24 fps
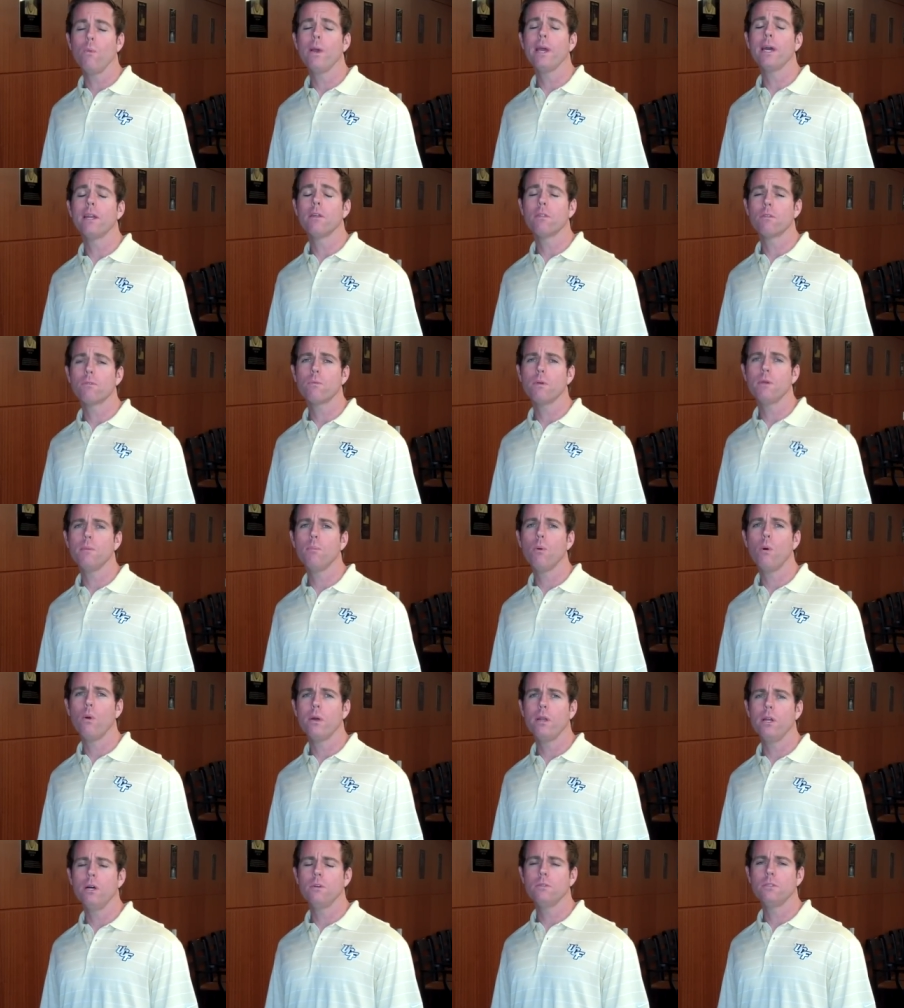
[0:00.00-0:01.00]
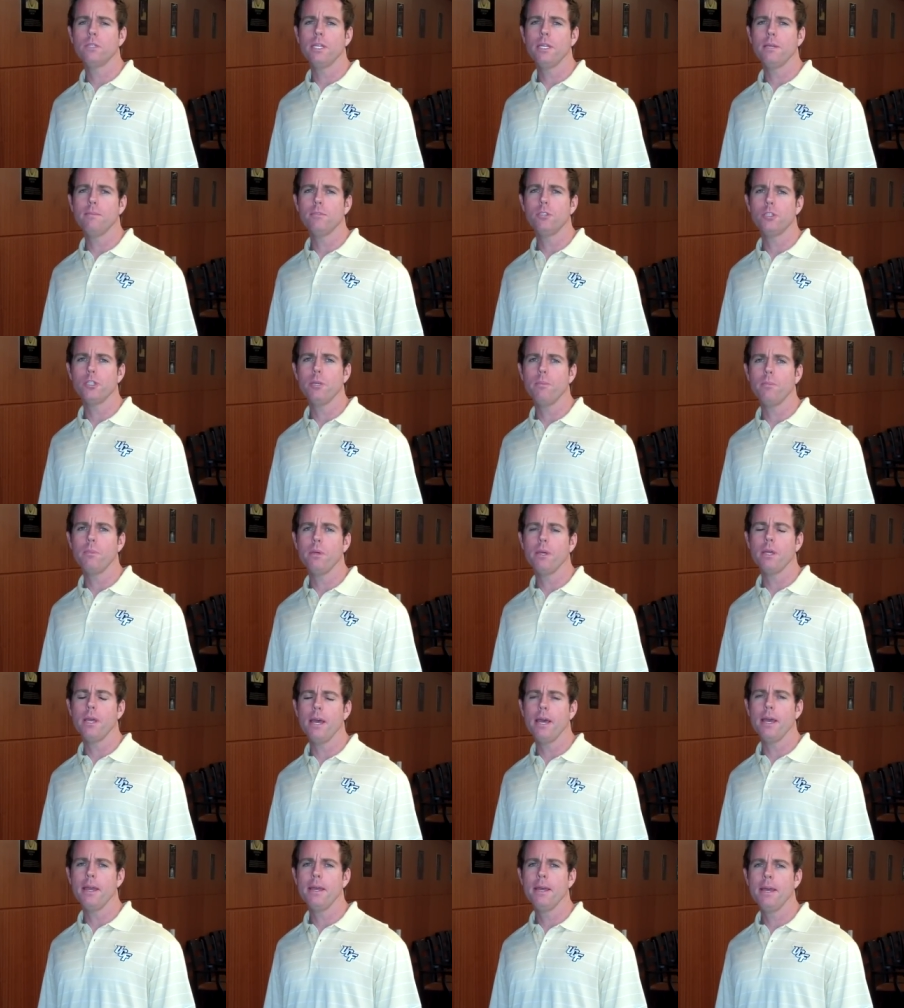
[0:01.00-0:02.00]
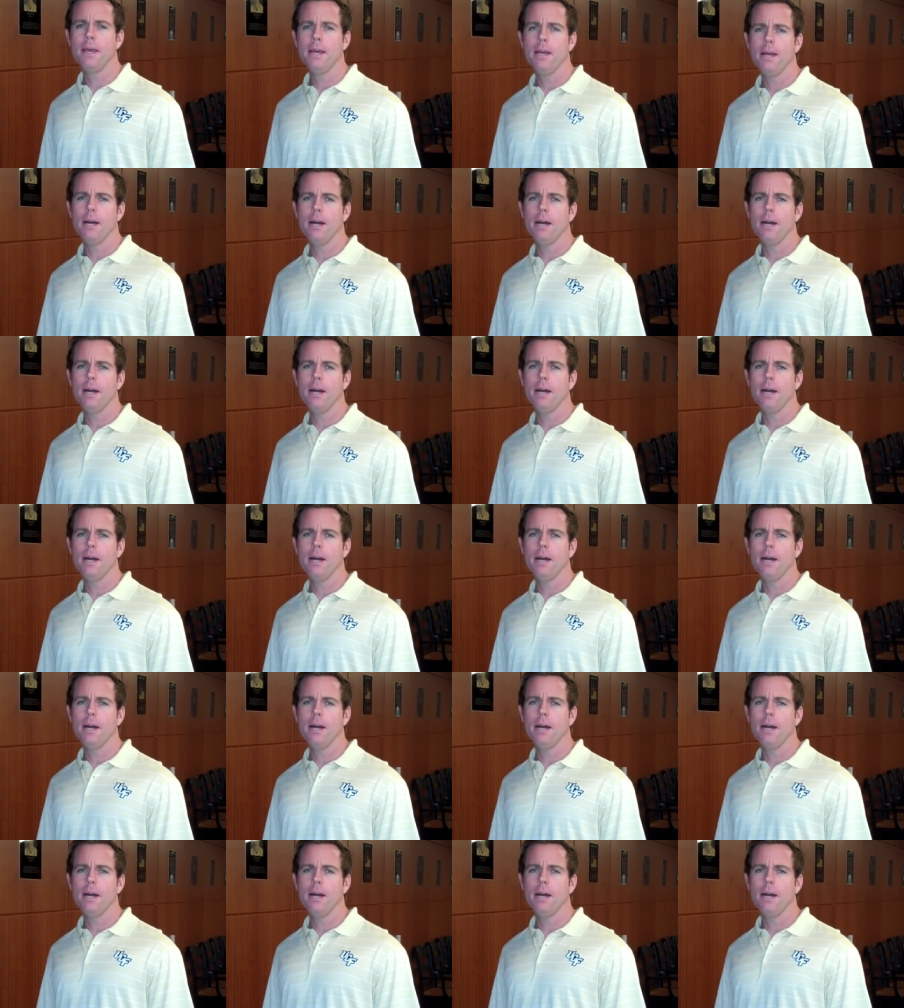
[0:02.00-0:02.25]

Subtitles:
we had a 3.0 team GPA,